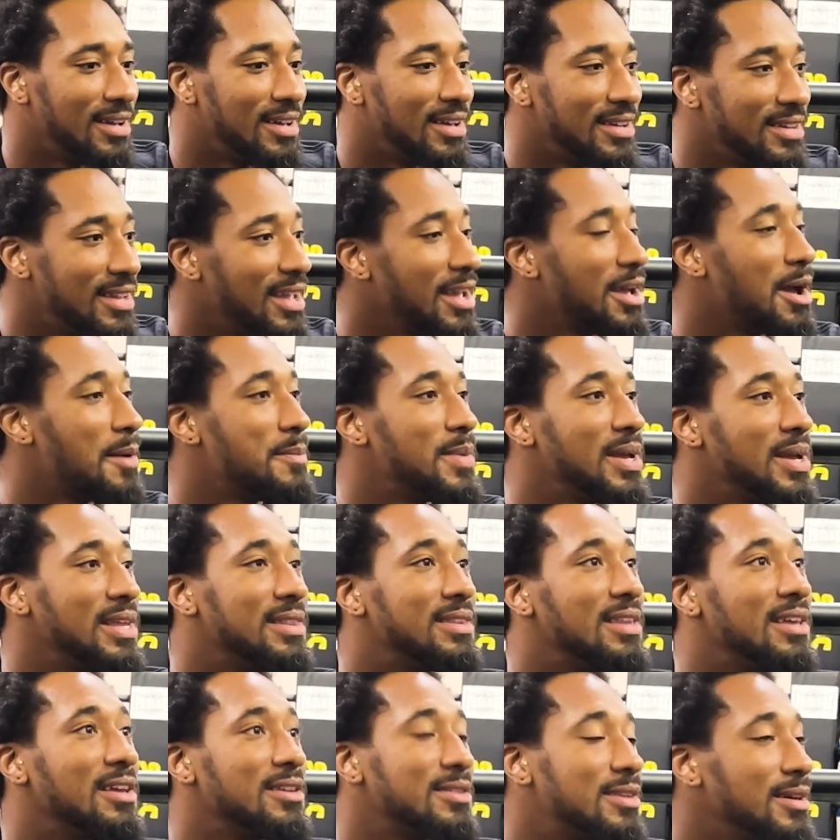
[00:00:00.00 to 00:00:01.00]
Yeah, I mean,
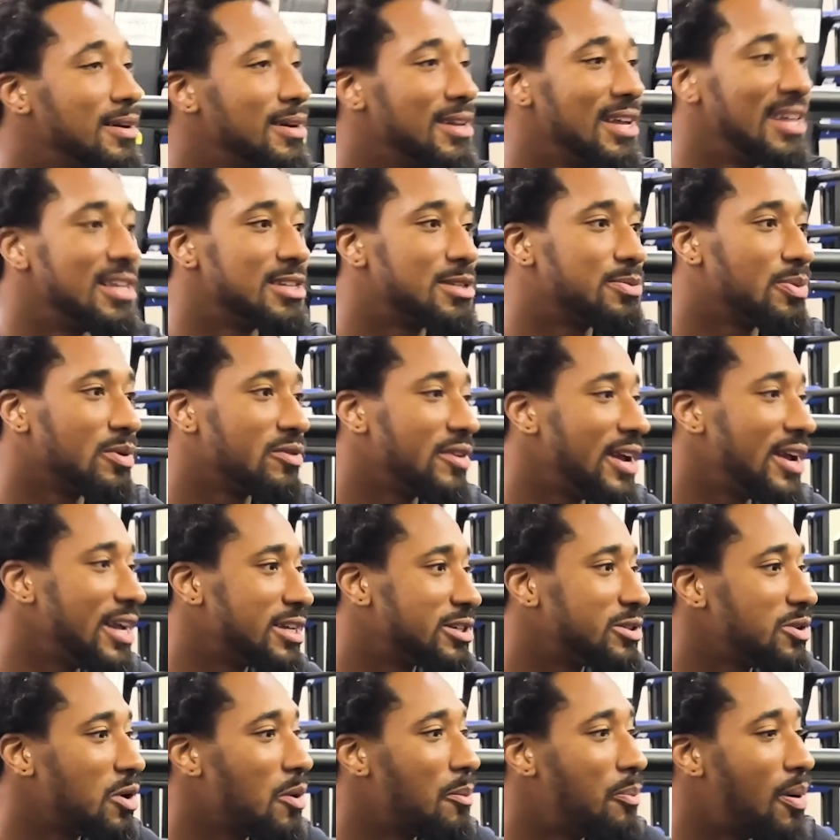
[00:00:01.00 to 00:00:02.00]
the
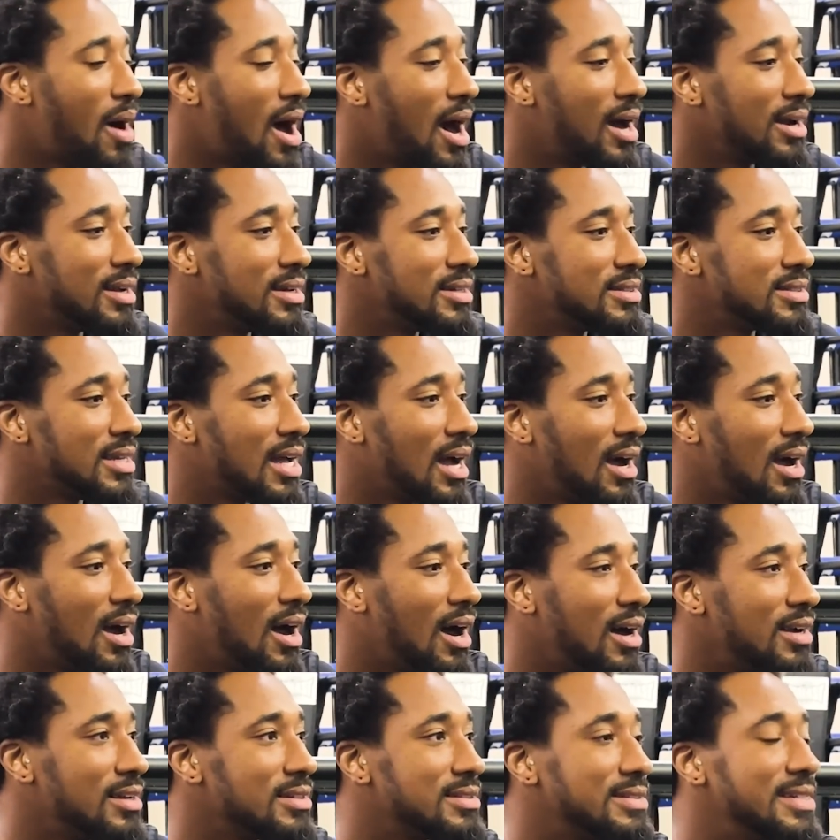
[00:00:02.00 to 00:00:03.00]
inspirational part is,
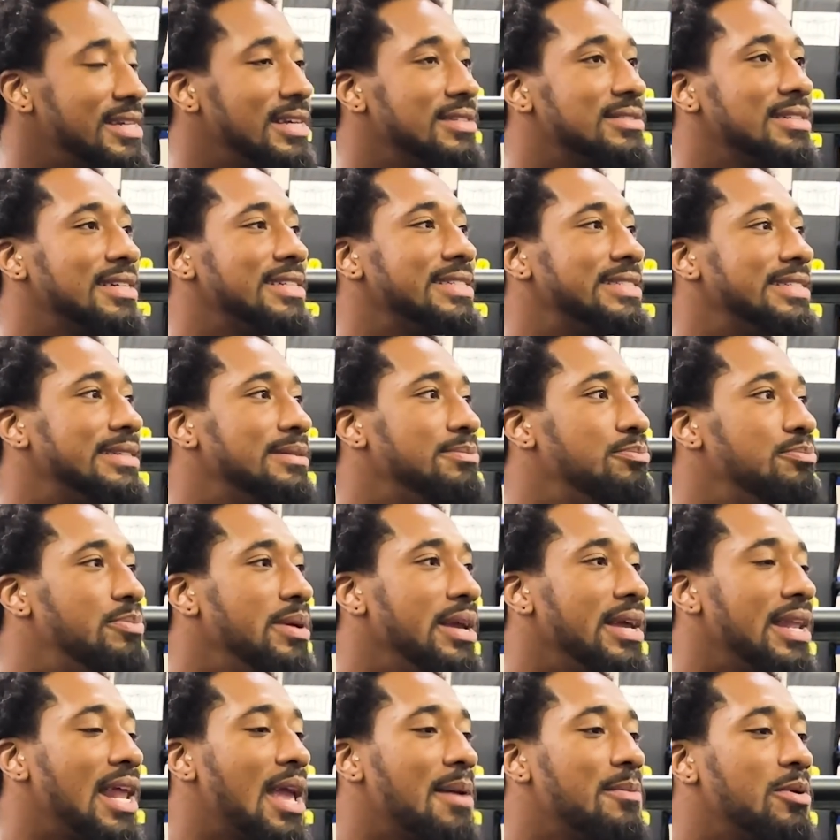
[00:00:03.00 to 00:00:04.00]
honestly, is just
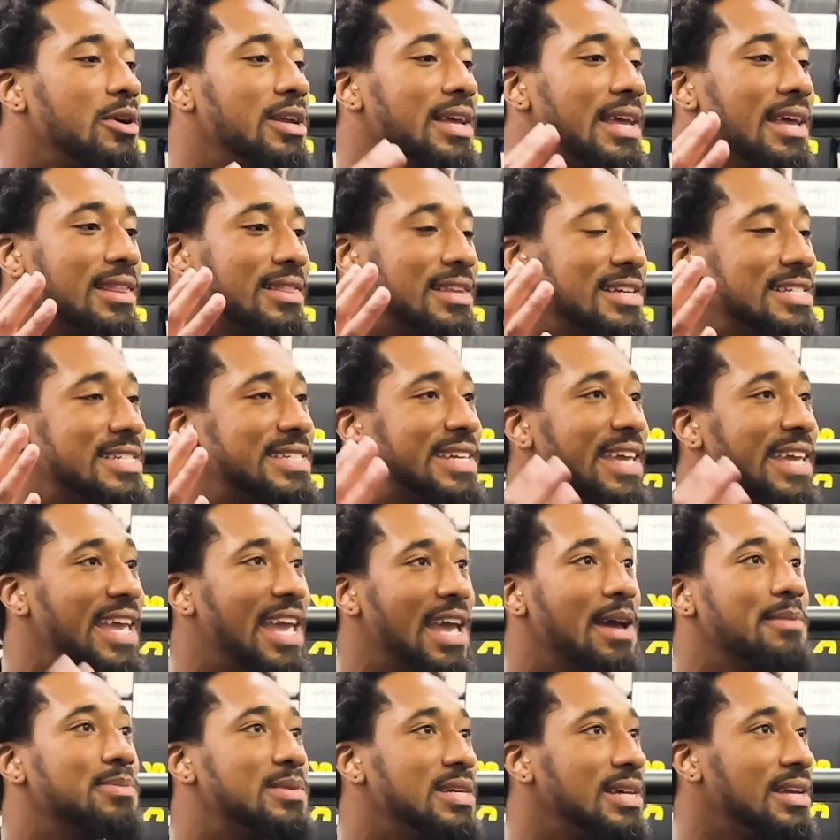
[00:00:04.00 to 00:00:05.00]
being able to get this
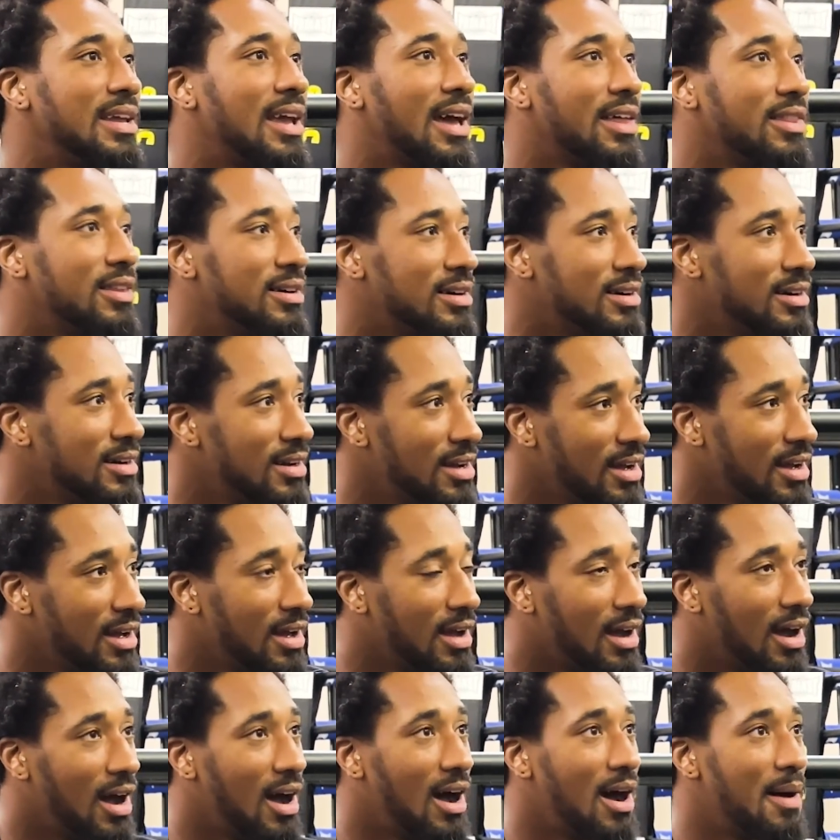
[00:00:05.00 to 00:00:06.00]
camp together,
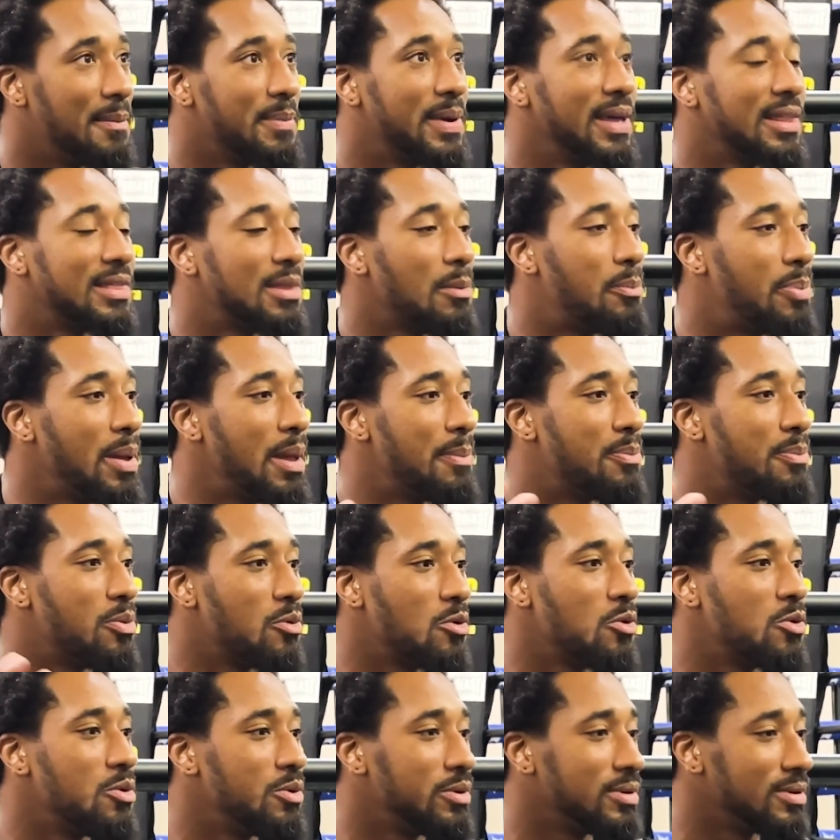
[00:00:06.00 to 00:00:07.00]
get the
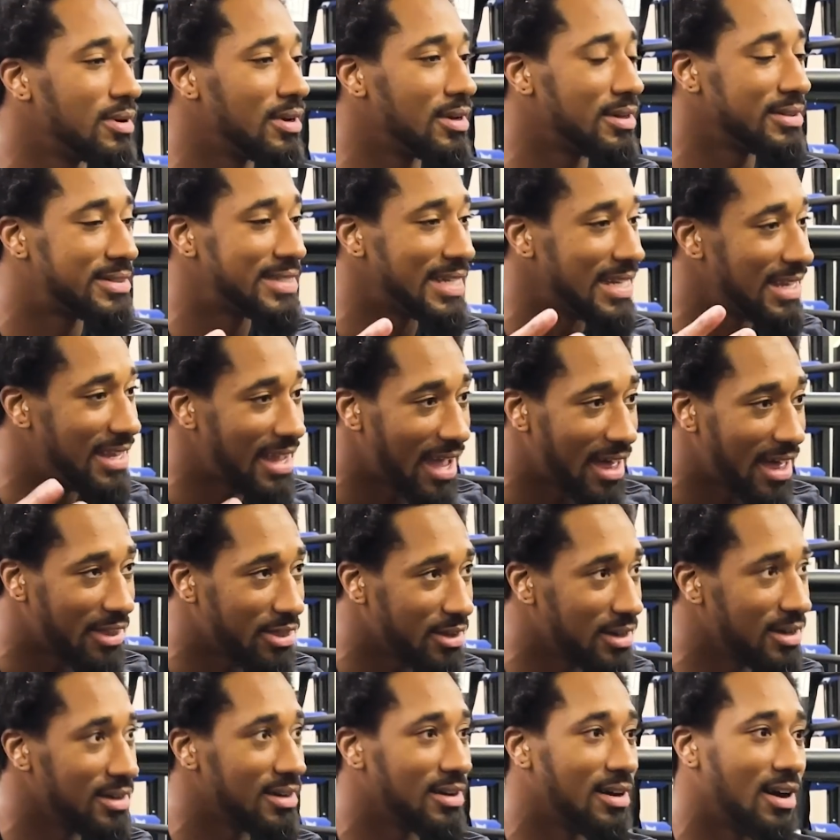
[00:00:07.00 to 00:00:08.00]
people
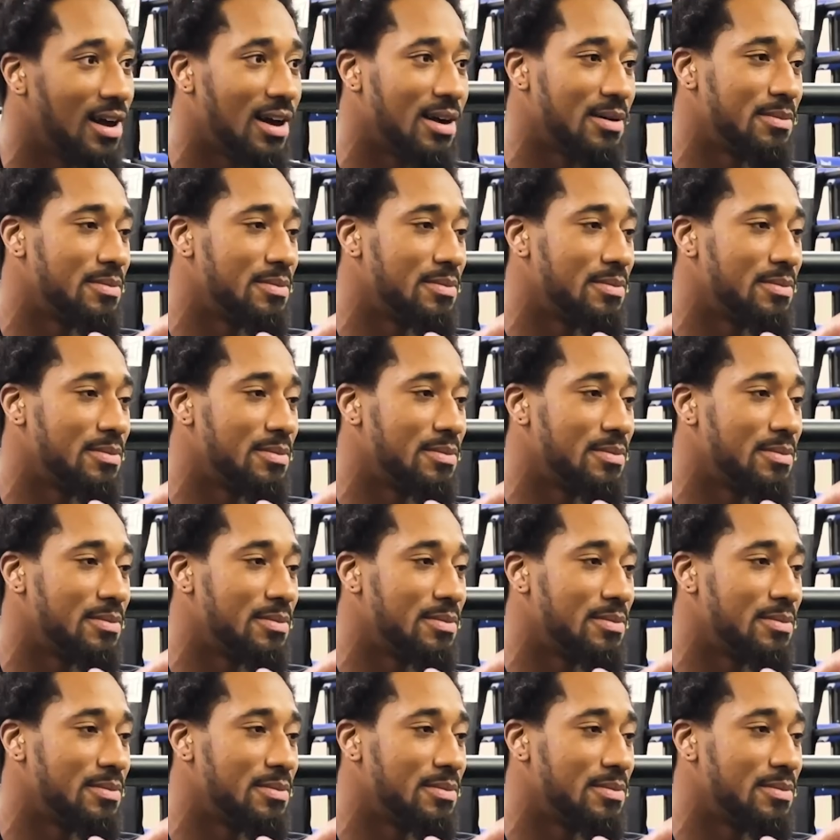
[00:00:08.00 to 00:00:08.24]
together,